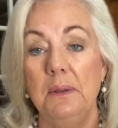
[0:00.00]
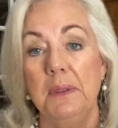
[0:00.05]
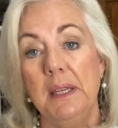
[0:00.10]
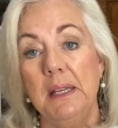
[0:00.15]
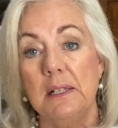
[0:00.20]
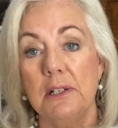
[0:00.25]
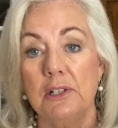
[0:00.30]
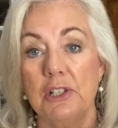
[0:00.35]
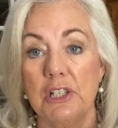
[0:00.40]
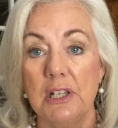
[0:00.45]
And
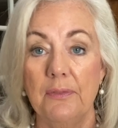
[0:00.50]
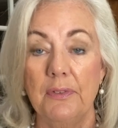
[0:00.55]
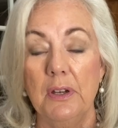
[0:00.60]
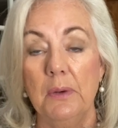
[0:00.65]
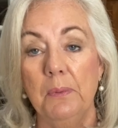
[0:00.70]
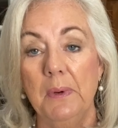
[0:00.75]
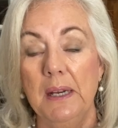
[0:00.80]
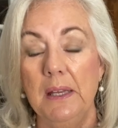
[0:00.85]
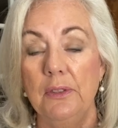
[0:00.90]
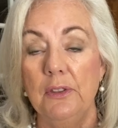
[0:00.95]
then shove it
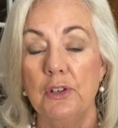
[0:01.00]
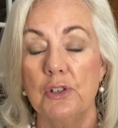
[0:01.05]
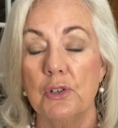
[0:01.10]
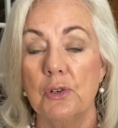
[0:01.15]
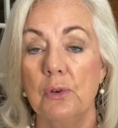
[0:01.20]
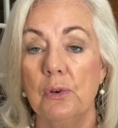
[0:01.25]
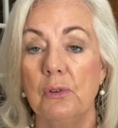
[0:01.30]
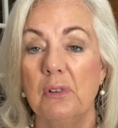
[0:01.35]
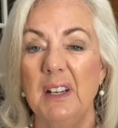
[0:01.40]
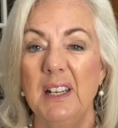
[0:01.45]
away in the
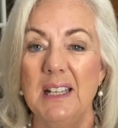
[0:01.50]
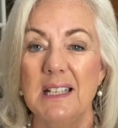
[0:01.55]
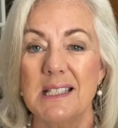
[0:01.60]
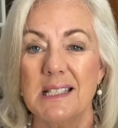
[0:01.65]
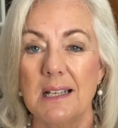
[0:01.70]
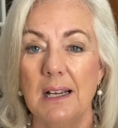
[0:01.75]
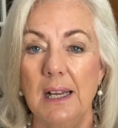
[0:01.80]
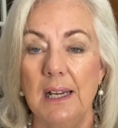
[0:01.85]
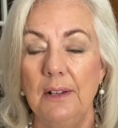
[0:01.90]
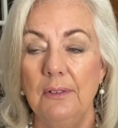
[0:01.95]
drawer and it's
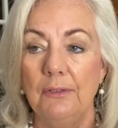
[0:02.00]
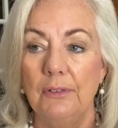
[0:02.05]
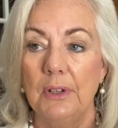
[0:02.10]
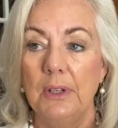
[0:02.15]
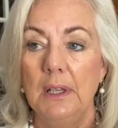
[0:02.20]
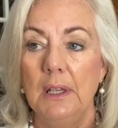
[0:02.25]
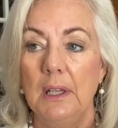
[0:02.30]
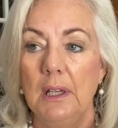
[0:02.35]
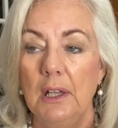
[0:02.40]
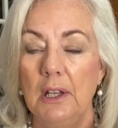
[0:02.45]
kind of
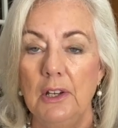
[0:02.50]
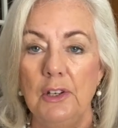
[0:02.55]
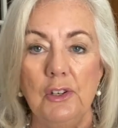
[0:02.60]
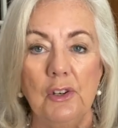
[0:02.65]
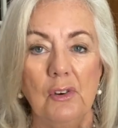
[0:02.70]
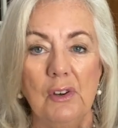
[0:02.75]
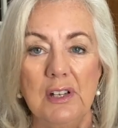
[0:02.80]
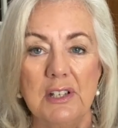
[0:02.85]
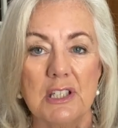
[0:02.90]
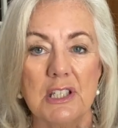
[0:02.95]

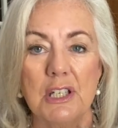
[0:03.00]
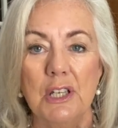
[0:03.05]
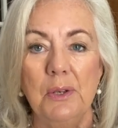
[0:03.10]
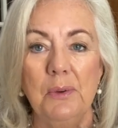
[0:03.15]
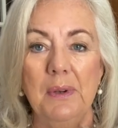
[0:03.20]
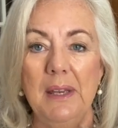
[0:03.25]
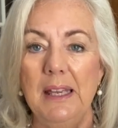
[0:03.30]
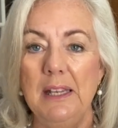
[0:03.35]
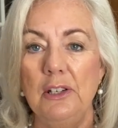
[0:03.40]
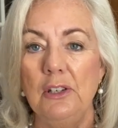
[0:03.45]
not
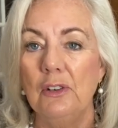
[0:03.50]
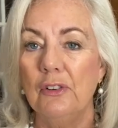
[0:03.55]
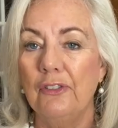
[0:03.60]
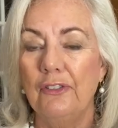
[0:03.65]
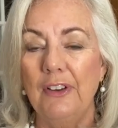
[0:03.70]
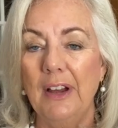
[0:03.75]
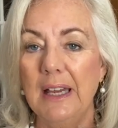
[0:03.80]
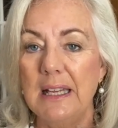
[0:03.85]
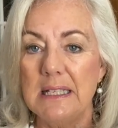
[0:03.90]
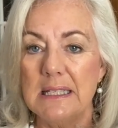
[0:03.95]
too in your
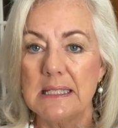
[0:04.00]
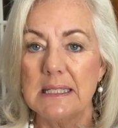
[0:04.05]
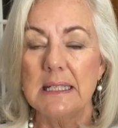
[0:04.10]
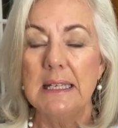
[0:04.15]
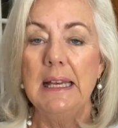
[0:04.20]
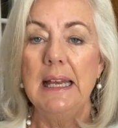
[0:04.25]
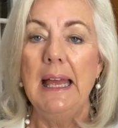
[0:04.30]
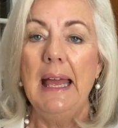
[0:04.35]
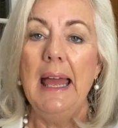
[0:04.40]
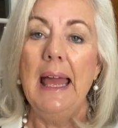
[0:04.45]
face.
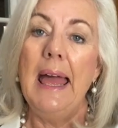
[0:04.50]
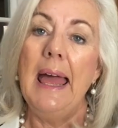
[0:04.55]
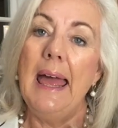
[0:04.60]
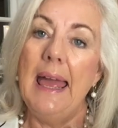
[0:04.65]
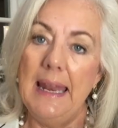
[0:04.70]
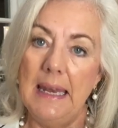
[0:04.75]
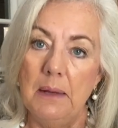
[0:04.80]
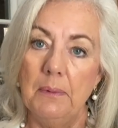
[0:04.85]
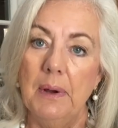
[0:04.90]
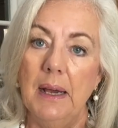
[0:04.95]

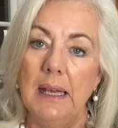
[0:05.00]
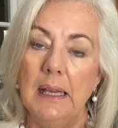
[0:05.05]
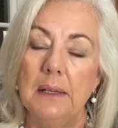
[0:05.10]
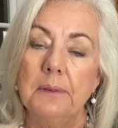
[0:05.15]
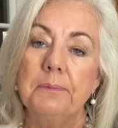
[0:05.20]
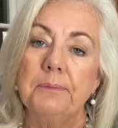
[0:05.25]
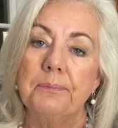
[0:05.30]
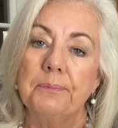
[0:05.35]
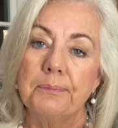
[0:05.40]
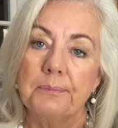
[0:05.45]
Anyway,
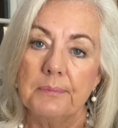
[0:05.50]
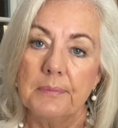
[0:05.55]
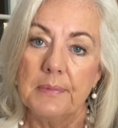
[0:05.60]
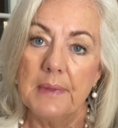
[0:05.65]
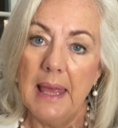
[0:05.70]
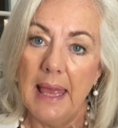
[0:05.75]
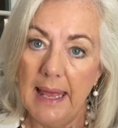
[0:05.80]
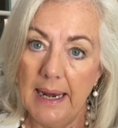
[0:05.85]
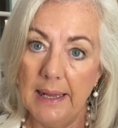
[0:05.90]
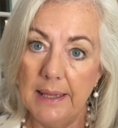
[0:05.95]

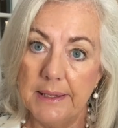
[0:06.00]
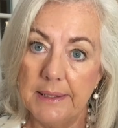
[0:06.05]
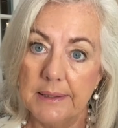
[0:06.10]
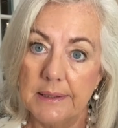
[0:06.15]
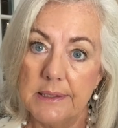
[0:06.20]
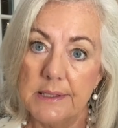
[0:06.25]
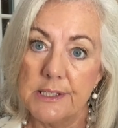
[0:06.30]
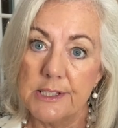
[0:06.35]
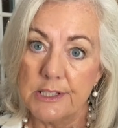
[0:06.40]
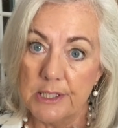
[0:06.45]
Helen,
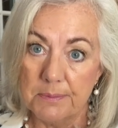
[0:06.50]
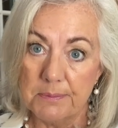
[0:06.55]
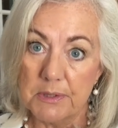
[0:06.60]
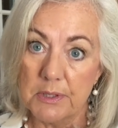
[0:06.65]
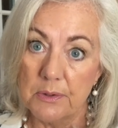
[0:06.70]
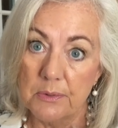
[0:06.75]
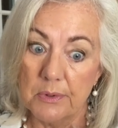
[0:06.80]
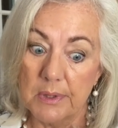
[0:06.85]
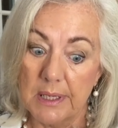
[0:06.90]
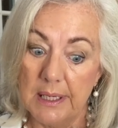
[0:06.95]
stop
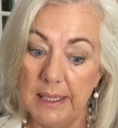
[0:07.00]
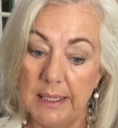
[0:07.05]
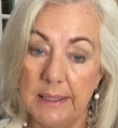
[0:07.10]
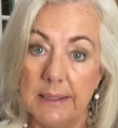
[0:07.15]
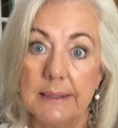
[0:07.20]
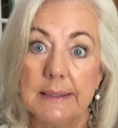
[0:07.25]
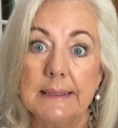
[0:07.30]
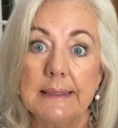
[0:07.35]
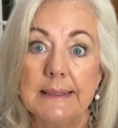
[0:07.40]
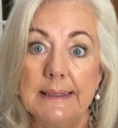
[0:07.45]
talking.
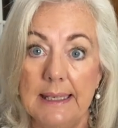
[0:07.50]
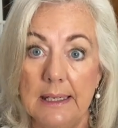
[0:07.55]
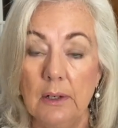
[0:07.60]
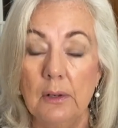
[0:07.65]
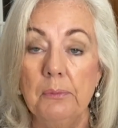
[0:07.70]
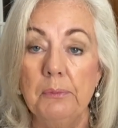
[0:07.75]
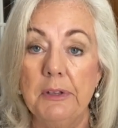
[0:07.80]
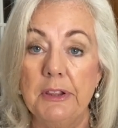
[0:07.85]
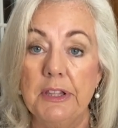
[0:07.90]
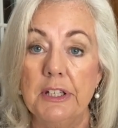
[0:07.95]
Get
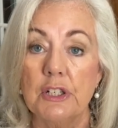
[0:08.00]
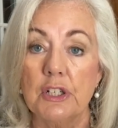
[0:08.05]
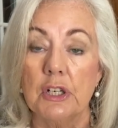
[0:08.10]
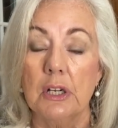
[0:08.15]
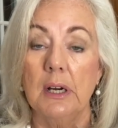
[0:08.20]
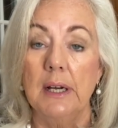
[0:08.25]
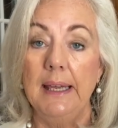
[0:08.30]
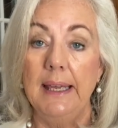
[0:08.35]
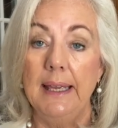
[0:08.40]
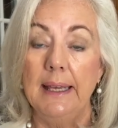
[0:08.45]
on with the
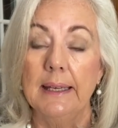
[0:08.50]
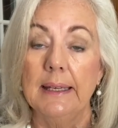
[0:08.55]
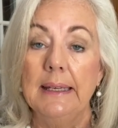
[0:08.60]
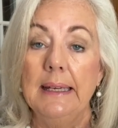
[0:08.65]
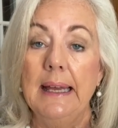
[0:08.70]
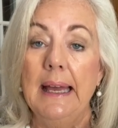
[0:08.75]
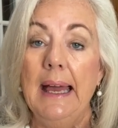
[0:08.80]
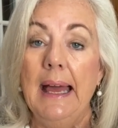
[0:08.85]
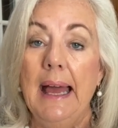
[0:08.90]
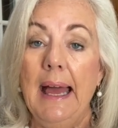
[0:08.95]
trying.
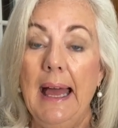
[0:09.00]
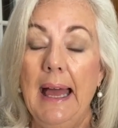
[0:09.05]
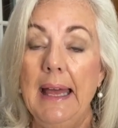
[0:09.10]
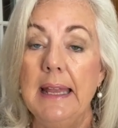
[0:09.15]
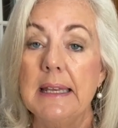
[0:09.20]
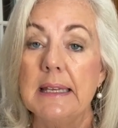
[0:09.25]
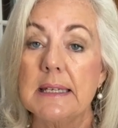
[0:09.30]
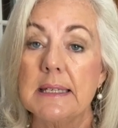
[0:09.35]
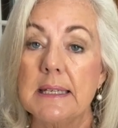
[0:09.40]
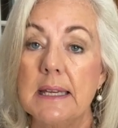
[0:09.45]

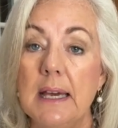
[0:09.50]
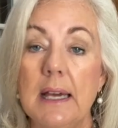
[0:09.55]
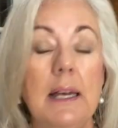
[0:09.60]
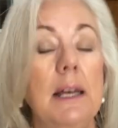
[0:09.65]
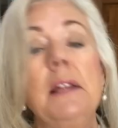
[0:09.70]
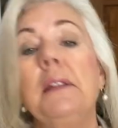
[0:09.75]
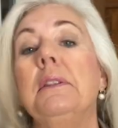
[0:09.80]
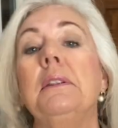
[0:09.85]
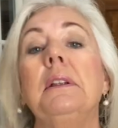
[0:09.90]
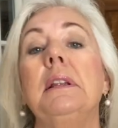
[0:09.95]
And
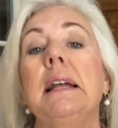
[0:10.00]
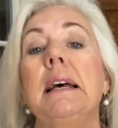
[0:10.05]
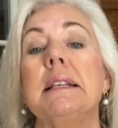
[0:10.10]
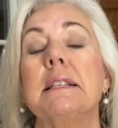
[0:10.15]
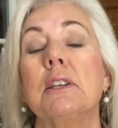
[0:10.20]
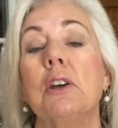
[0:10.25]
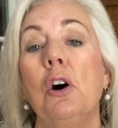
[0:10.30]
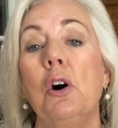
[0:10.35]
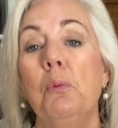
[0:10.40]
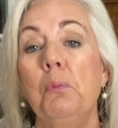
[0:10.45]

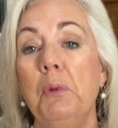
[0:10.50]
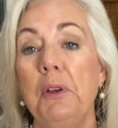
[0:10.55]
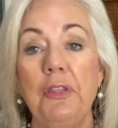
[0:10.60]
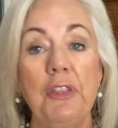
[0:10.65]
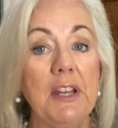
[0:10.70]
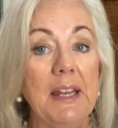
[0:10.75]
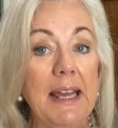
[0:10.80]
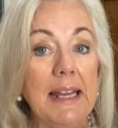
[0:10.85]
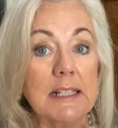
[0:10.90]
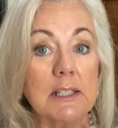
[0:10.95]
let's get on with
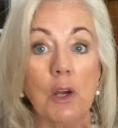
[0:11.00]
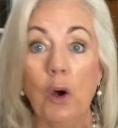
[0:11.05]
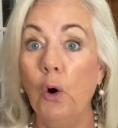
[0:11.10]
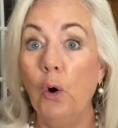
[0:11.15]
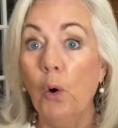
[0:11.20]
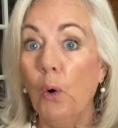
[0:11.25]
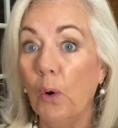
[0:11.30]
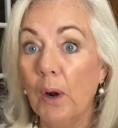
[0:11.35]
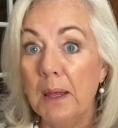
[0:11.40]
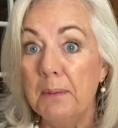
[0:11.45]
the next
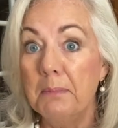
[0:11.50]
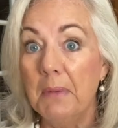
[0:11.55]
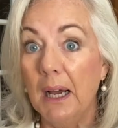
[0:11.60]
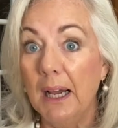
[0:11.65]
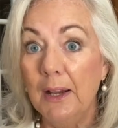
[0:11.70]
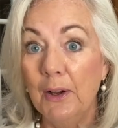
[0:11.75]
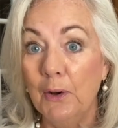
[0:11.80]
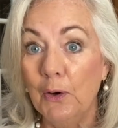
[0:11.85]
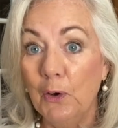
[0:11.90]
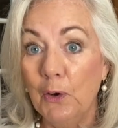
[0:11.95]
haul in
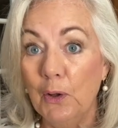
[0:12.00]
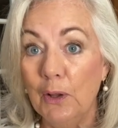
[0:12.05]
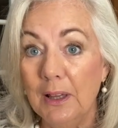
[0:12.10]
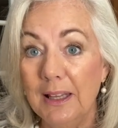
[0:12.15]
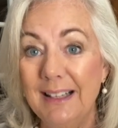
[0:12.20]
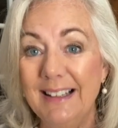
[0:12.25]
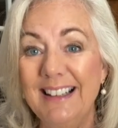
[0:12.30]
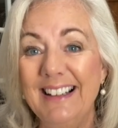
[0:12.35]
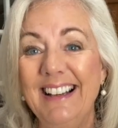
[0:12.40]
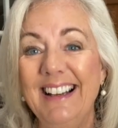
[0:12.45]
my haul.